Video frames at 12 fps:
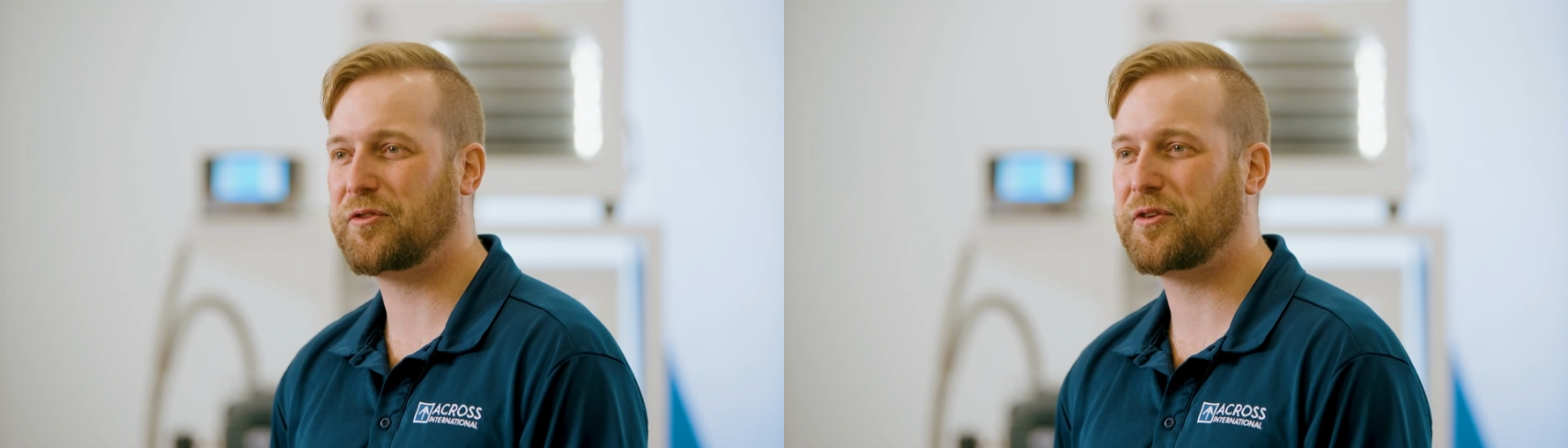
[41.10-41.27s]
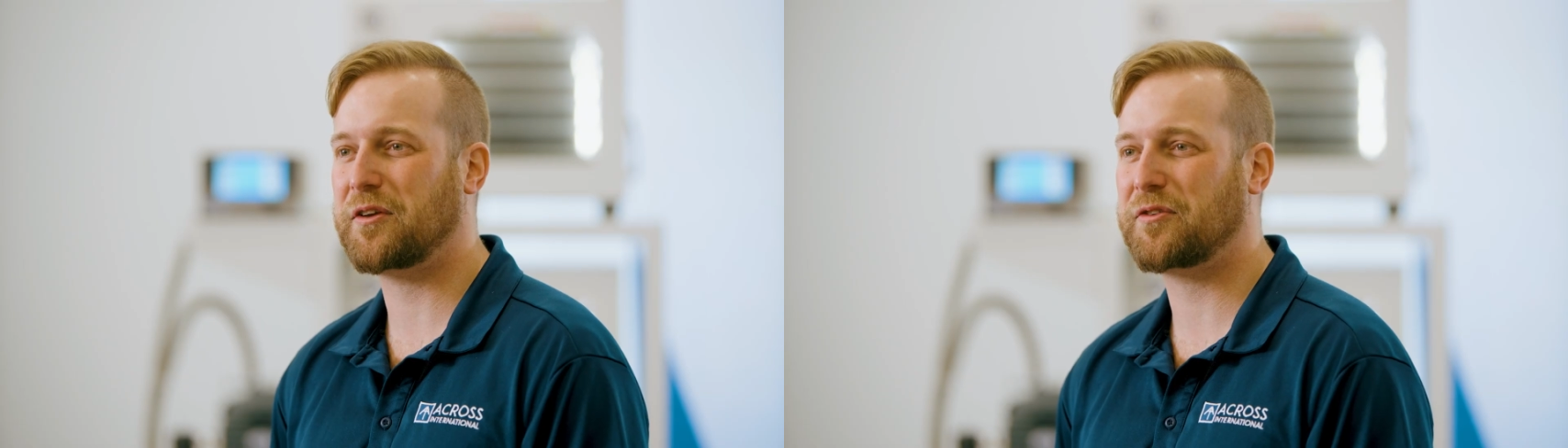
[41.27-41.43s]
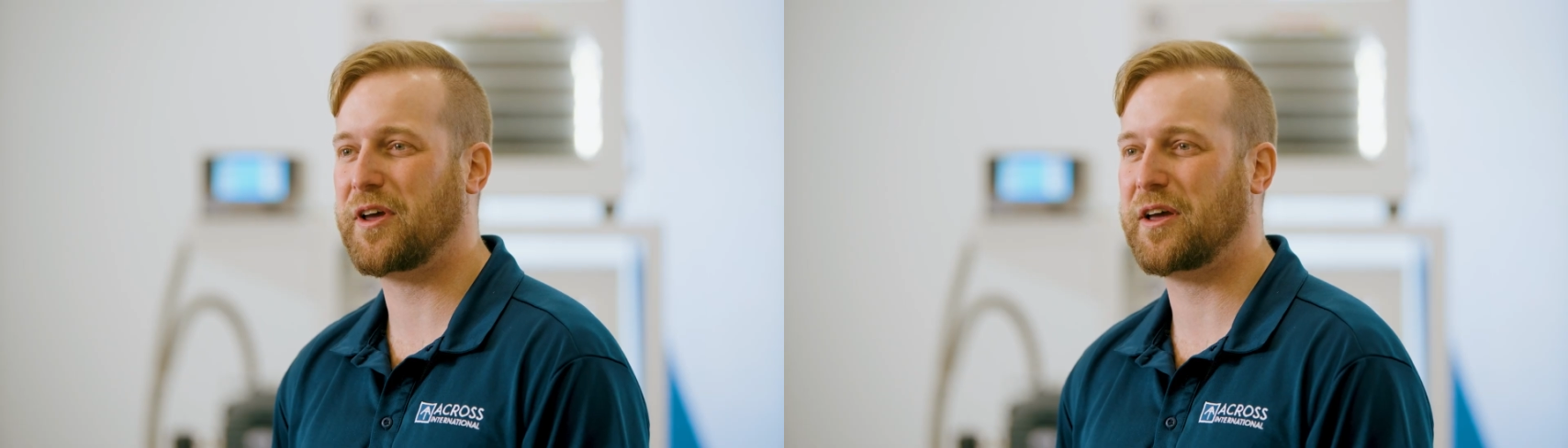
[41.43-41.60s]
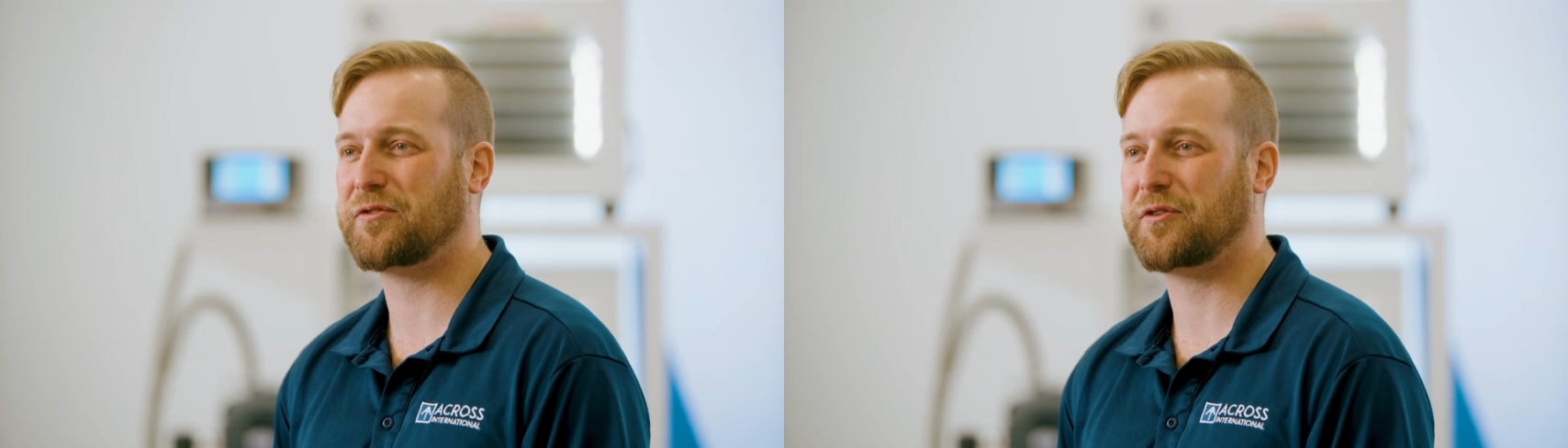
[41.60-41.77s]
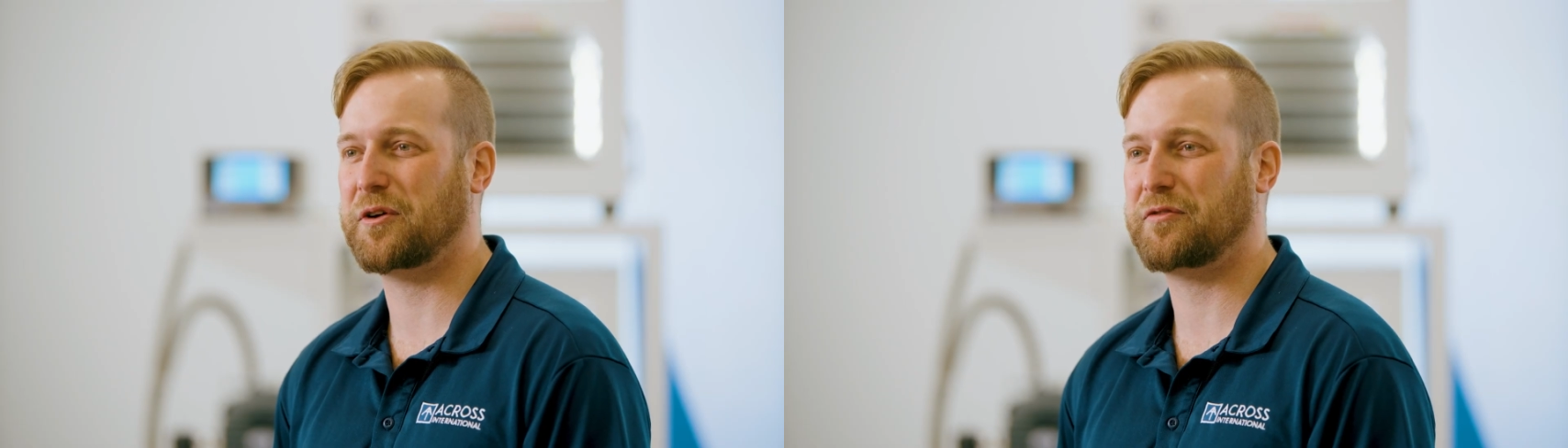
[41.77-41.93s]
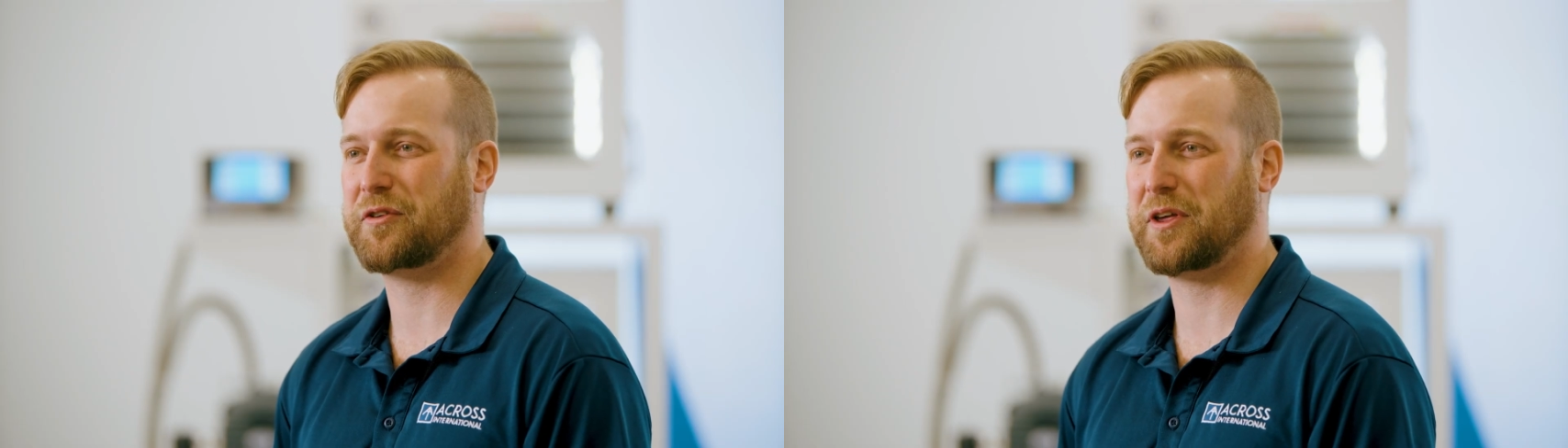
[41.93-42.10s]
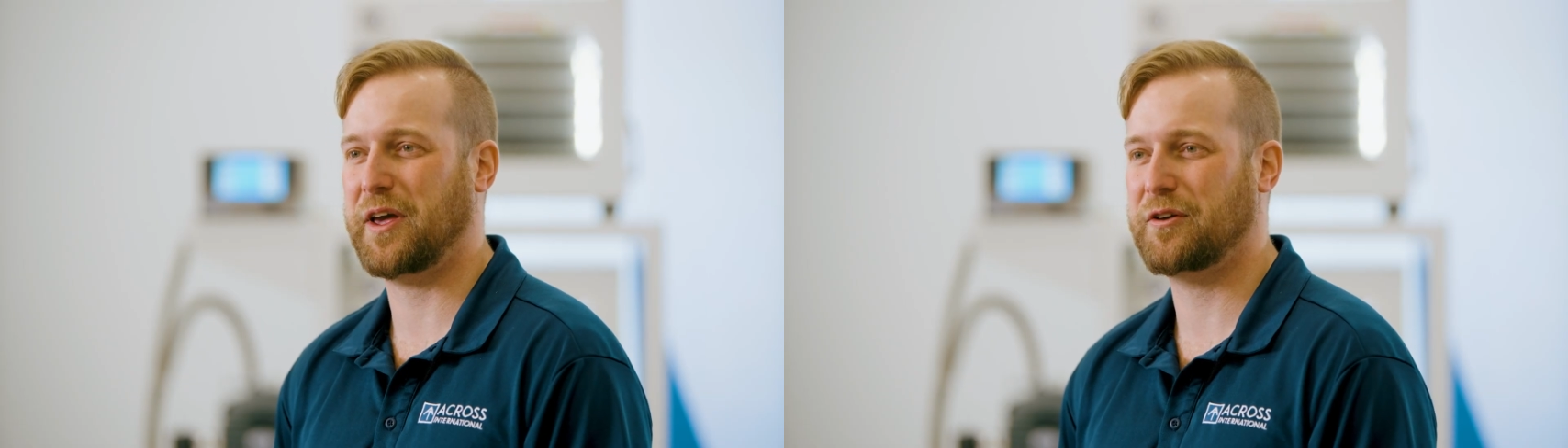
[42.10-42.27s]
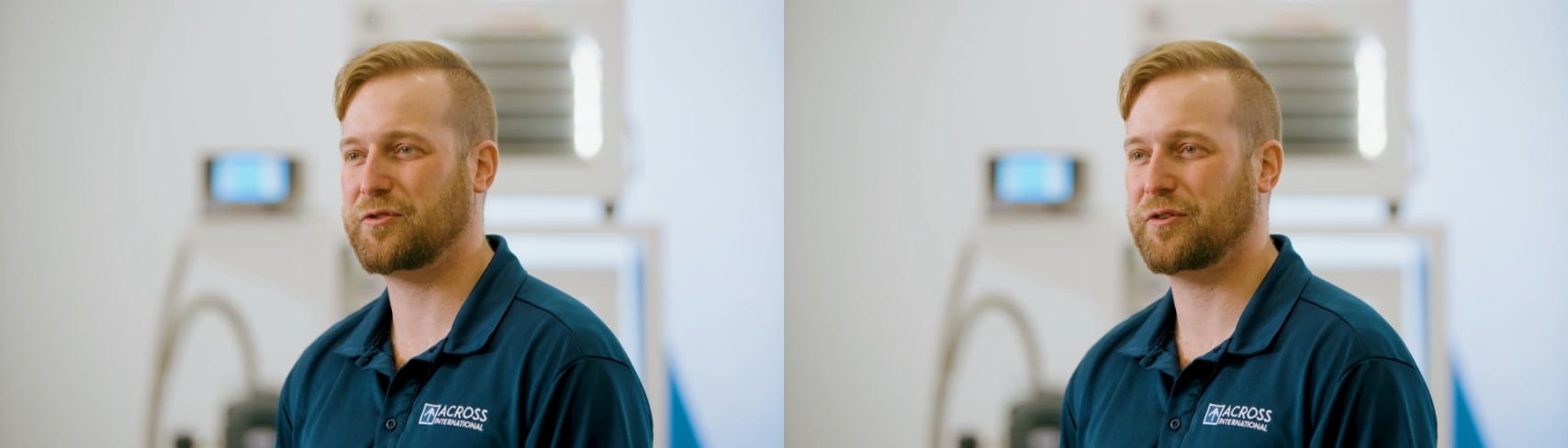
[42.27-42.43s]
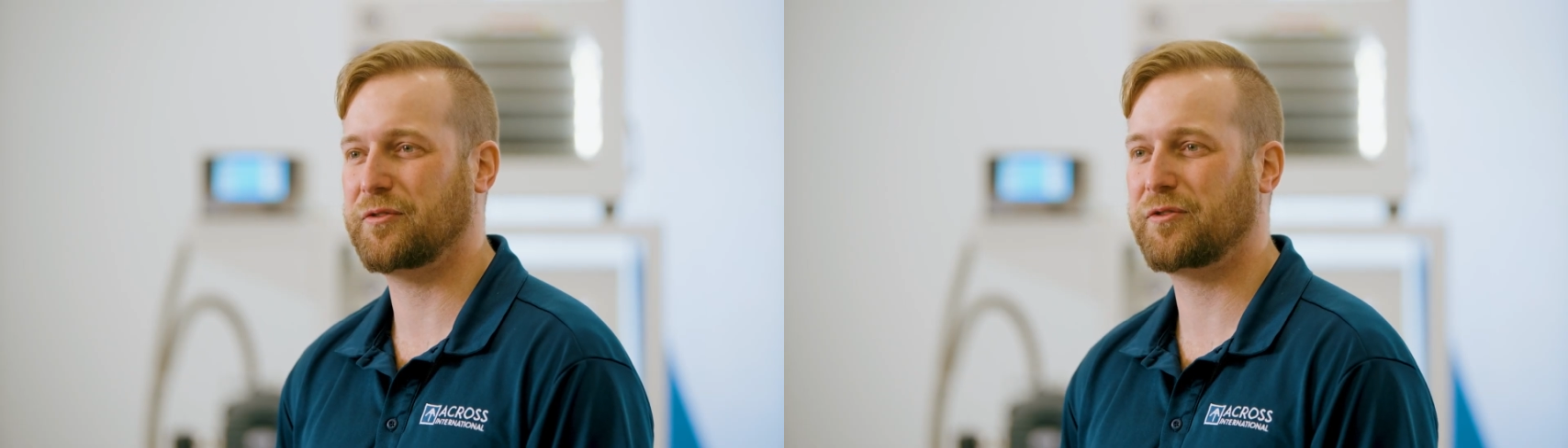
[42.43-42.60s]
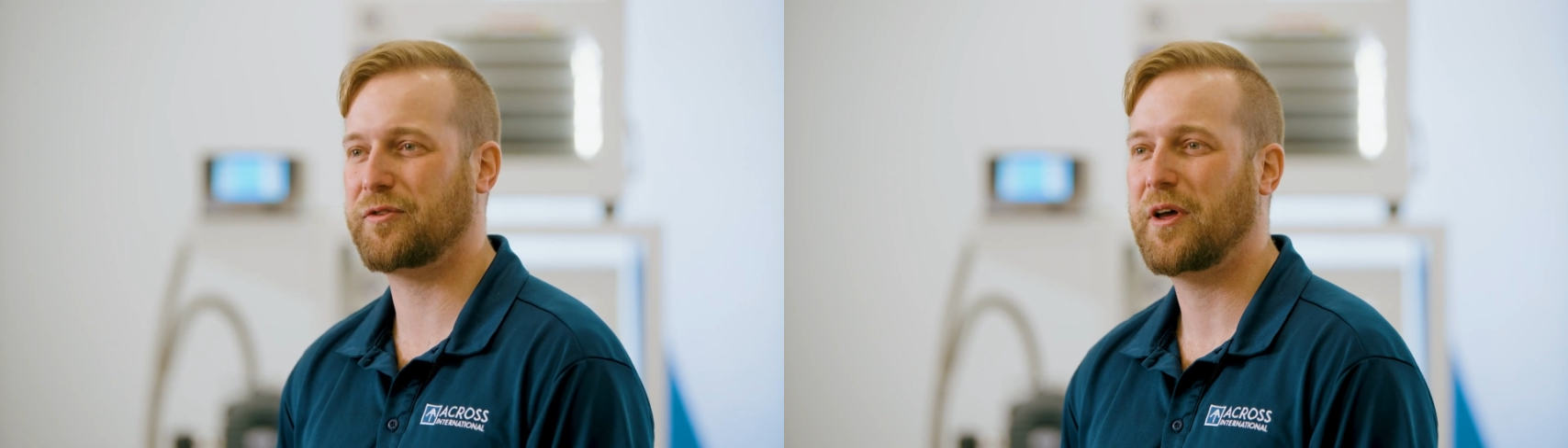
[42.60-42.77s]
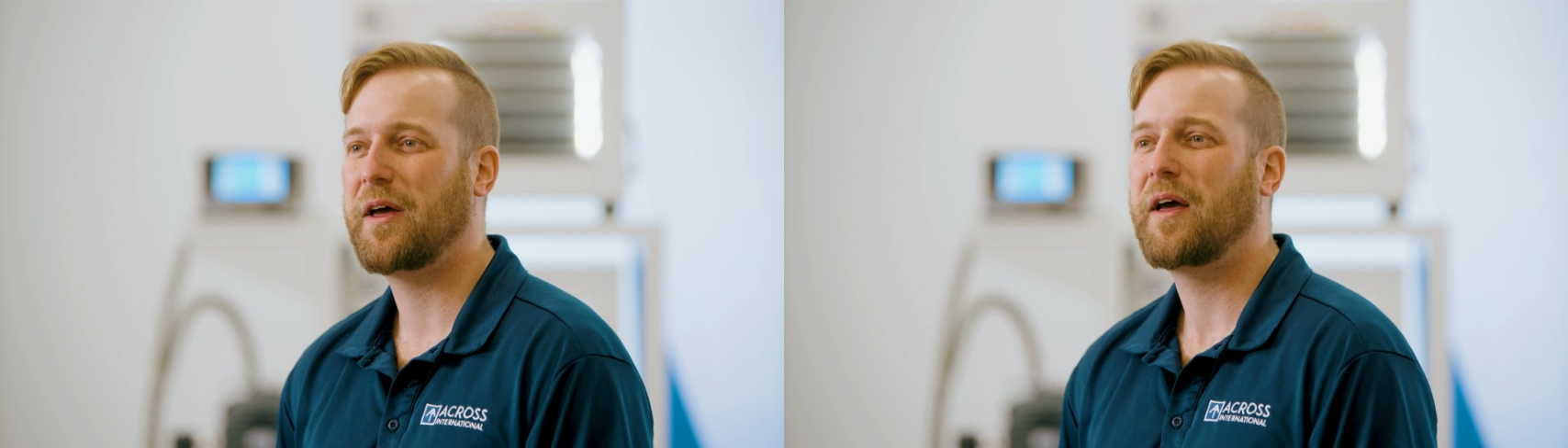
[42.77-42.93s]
CSA certifications.